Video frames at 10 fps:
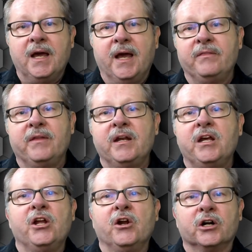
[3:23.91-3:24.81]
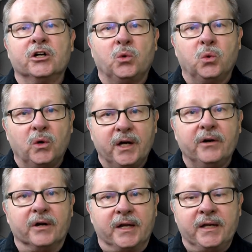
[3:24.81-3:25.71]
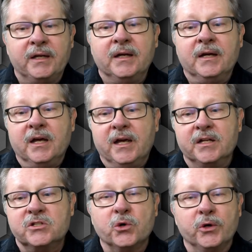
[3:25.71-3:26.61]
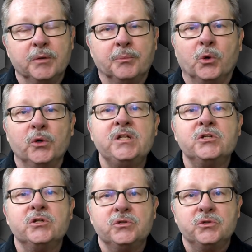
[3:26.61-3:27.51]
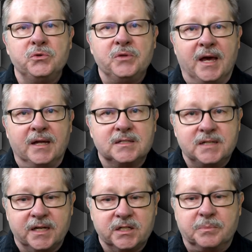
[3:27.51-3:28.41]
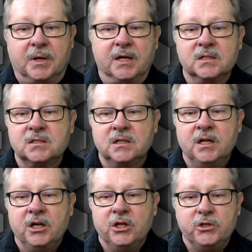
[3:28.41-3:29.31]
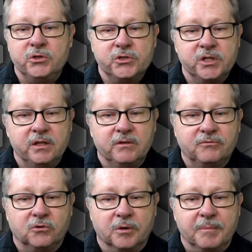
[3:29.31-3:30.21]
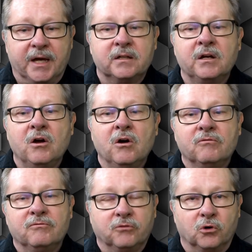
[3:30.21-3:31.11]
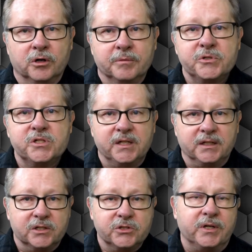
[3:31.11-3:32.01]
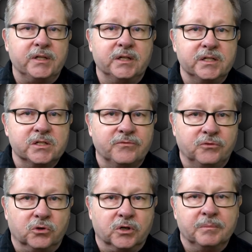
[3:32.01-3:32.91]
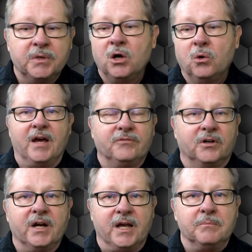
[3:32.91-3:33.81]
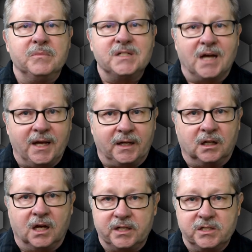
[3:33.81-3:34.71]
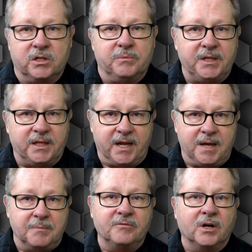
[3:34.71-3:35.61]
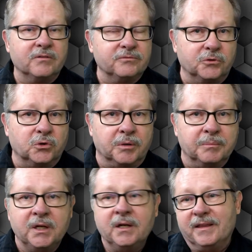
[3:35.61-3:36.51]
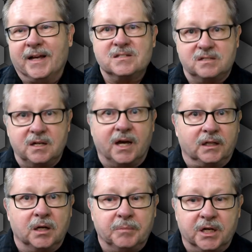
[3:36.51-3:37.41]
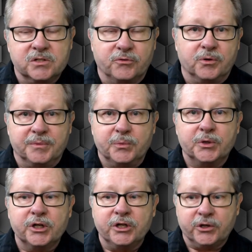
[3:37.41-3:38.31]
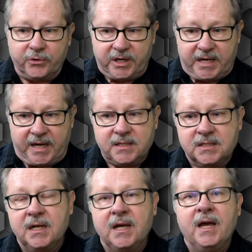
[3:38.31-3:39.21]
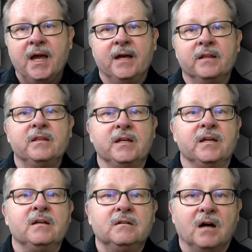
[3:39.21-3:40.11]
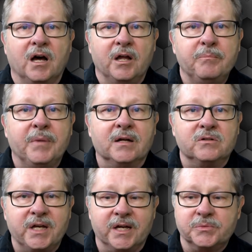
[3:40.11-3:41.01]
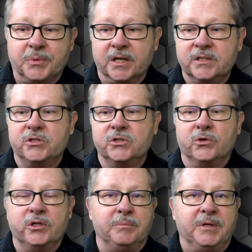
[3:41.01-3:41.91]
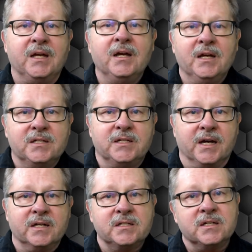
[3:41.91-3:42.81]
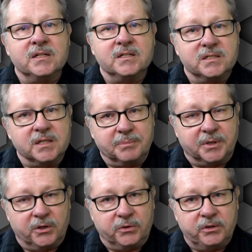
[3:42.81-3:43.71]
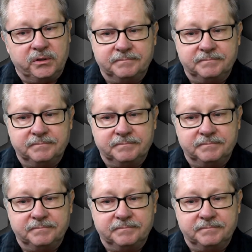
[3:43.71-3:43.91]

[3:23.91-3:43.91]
And then in our query, it's going to point to that text box using the format forms to illustrate that it's a form. F R M dialog is going to be the name of our form. That's the dialog box form that we're going to create. And the unbound text box is going to be text zip code.